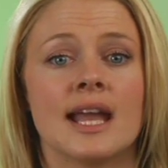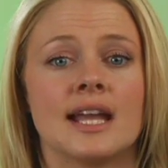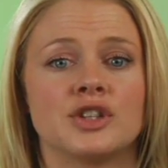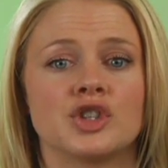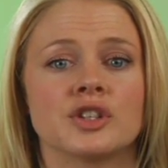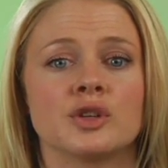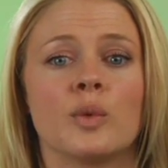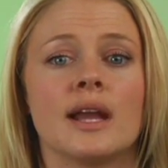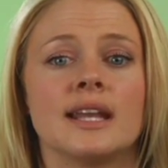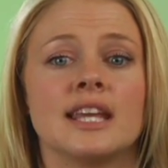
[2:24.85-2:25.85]
It's just a
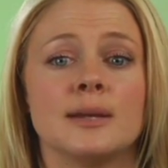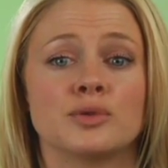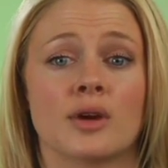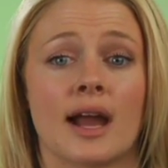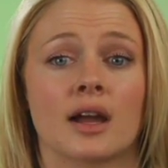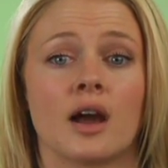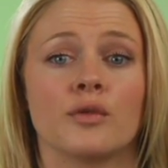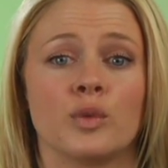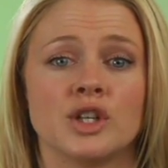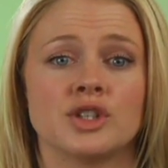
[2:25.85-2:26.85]
way to keep track
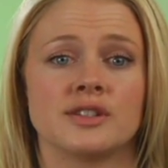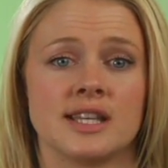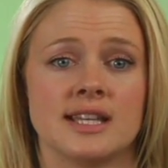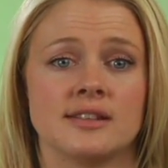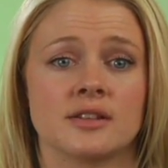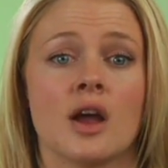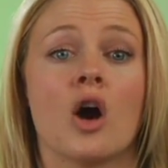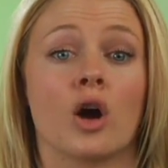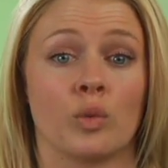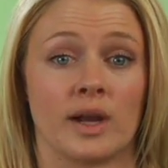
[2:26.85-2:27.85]
of which scenes
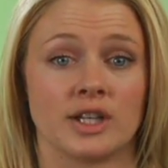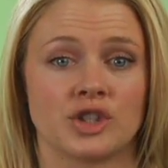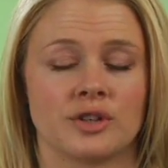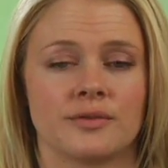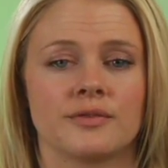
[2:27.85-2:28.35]
are which.